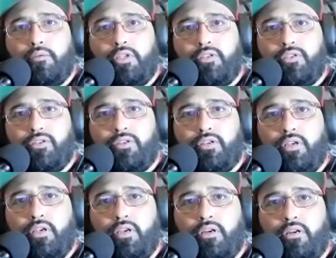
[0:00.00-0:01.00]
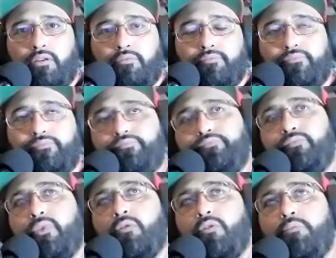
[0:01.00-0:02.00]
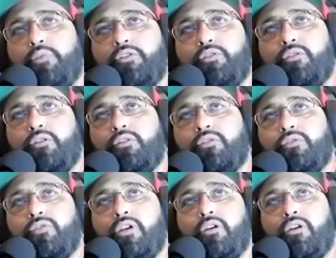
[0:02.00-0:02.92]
let's see here. I want to make sure this is right,